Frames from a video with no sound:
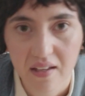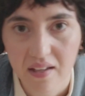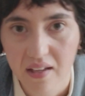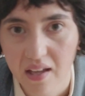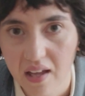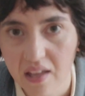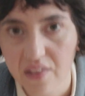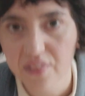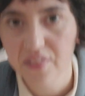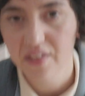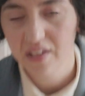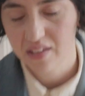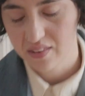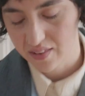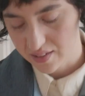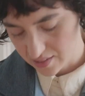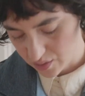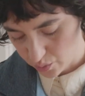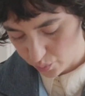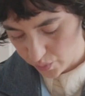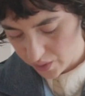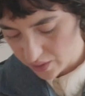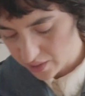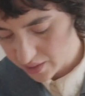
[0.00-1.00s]
I think
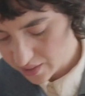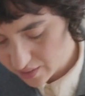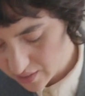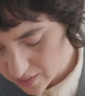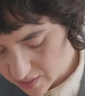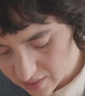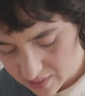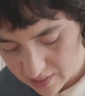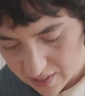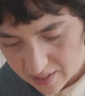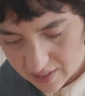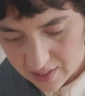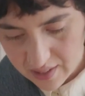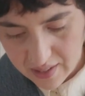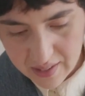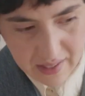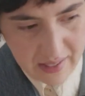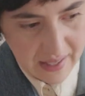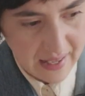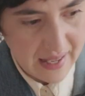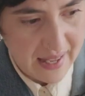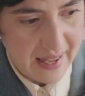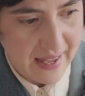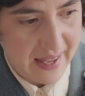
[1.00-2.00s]
this works.
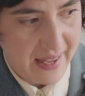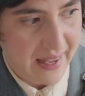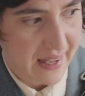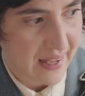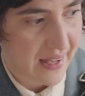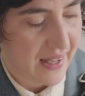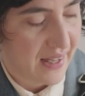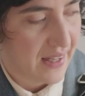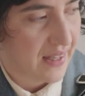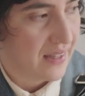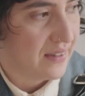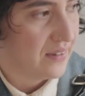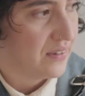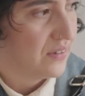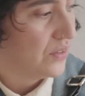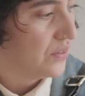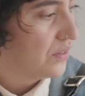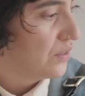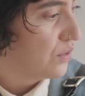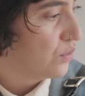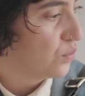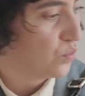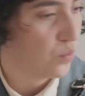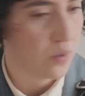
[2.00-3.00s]
And
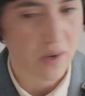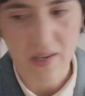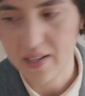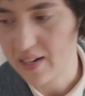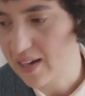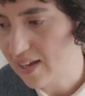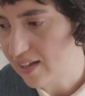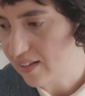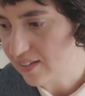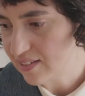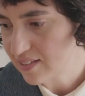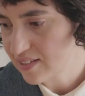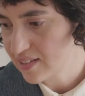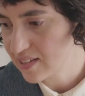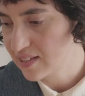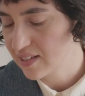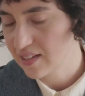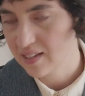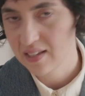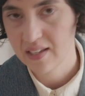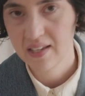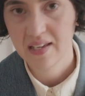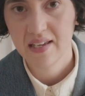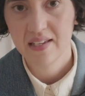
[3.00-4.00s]
what
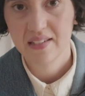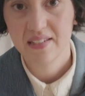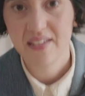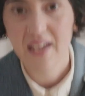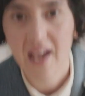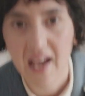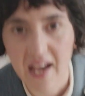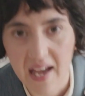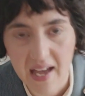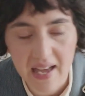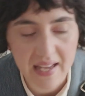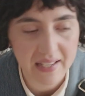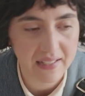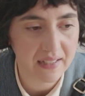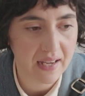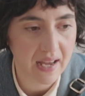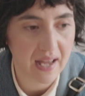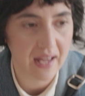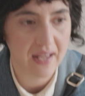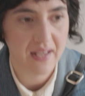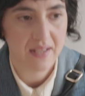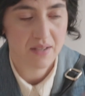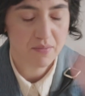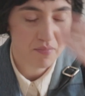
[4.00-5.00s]
else? Yeah, and
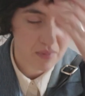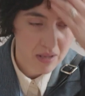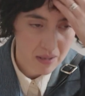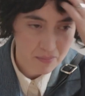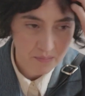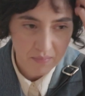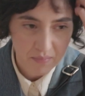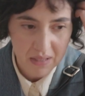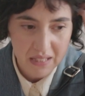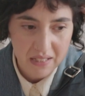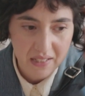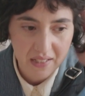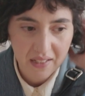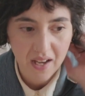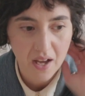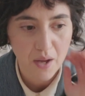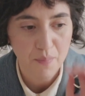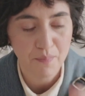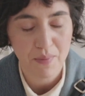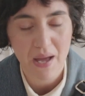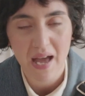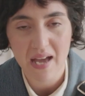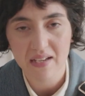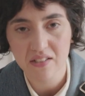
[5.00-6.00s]
I'm meeting
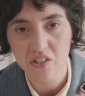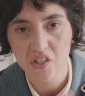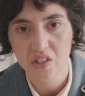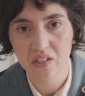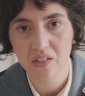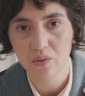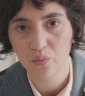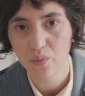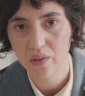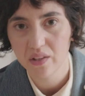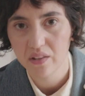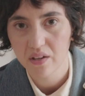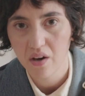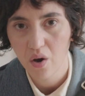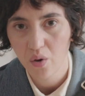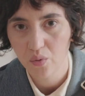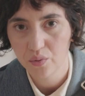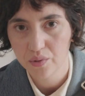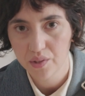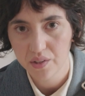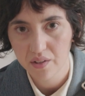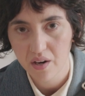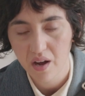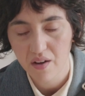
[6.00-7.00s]
up actually with the
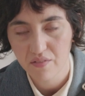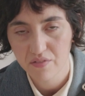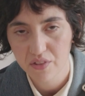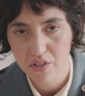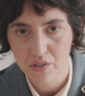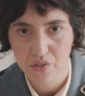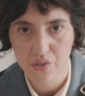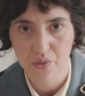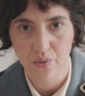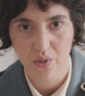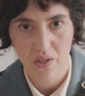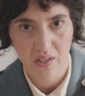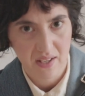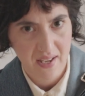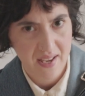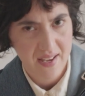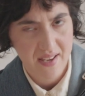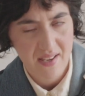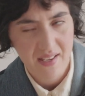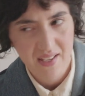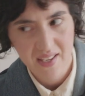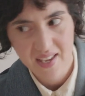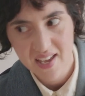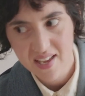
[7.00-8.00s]
owner of the store
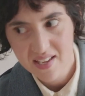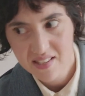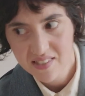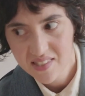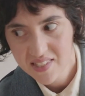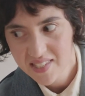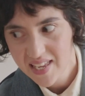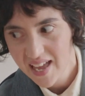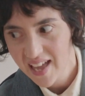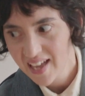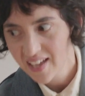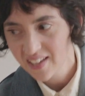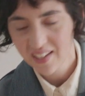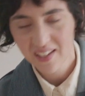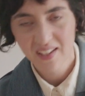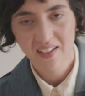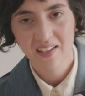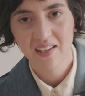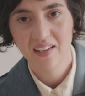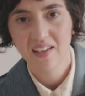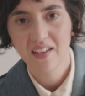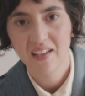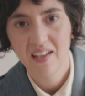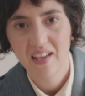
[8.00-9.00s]
Gain Tag
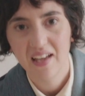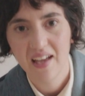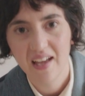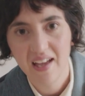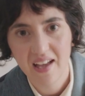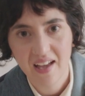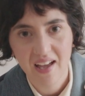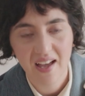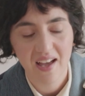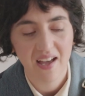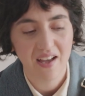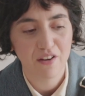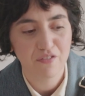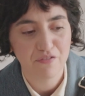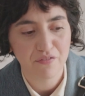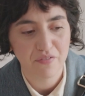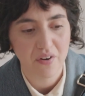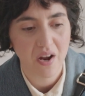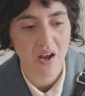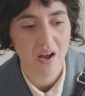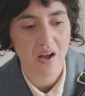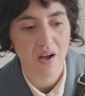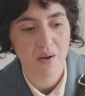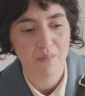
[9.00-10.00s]

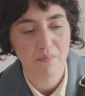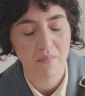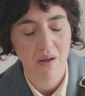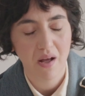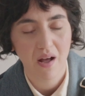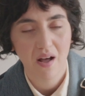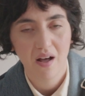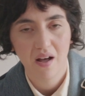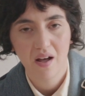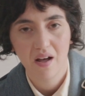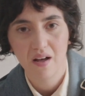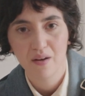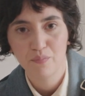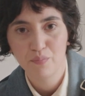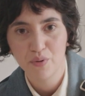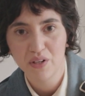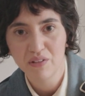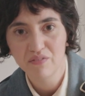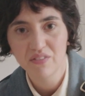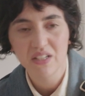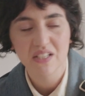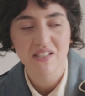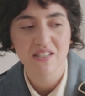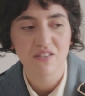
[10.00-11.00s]
from a
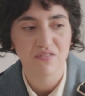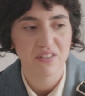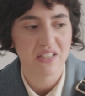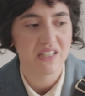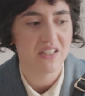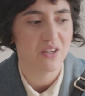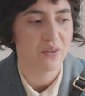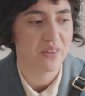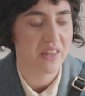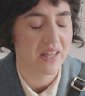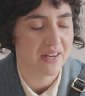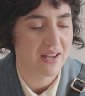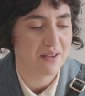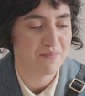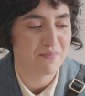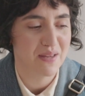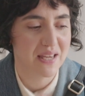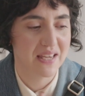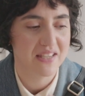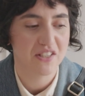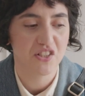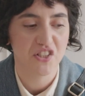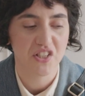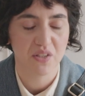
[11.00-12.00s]
previous video that I
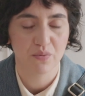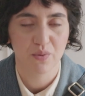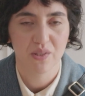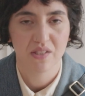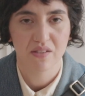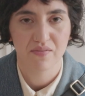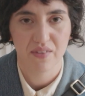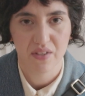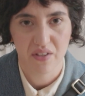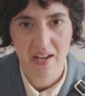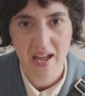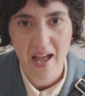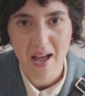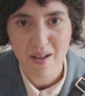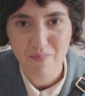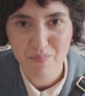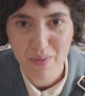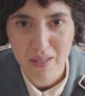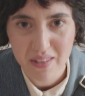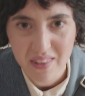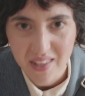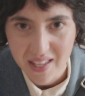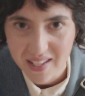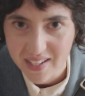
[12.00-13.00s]
made. She was very
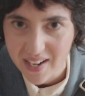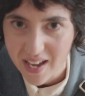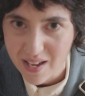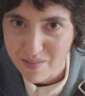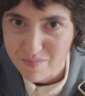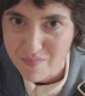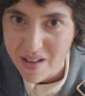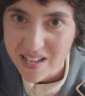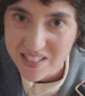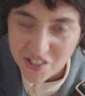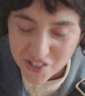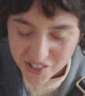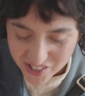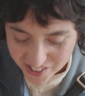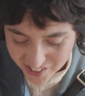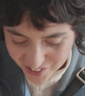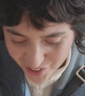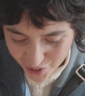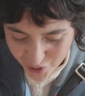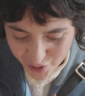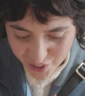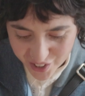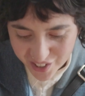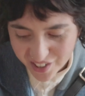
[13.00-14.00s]
happy that I mentioned
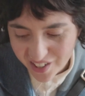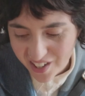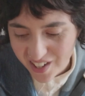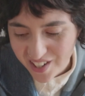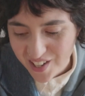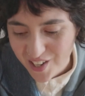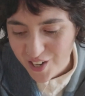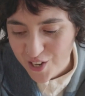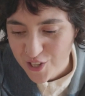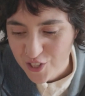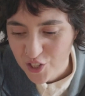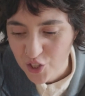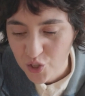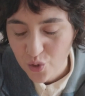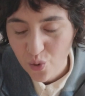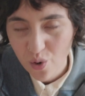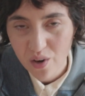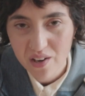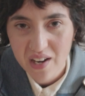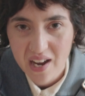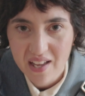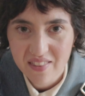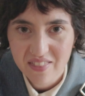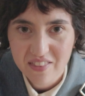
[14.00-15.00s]
her
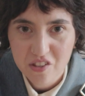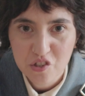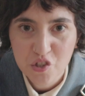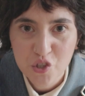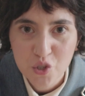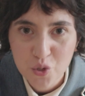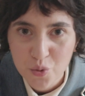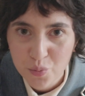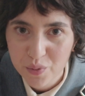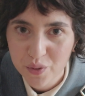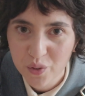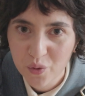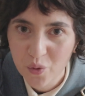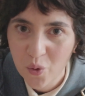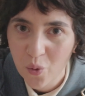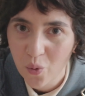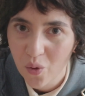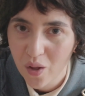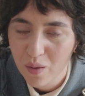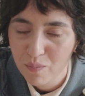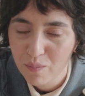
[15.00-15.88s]
store and the super cool